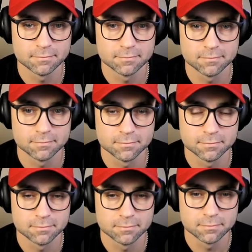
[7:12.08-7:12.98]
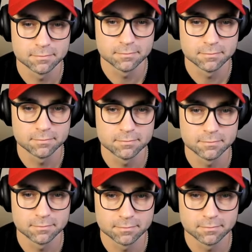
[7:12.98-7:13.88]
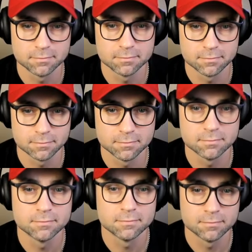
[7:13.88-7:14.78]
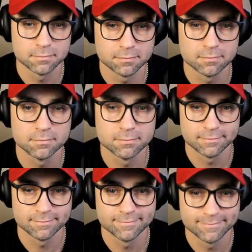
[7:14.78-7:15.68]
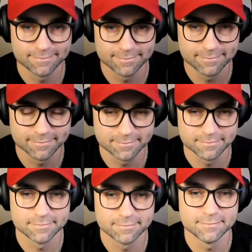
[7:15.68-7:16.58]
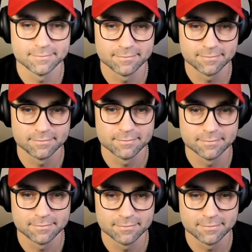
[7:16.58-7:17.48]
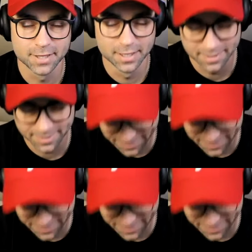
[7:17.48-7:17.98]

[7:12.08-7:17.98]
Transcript: No words are spoken by the person on screen.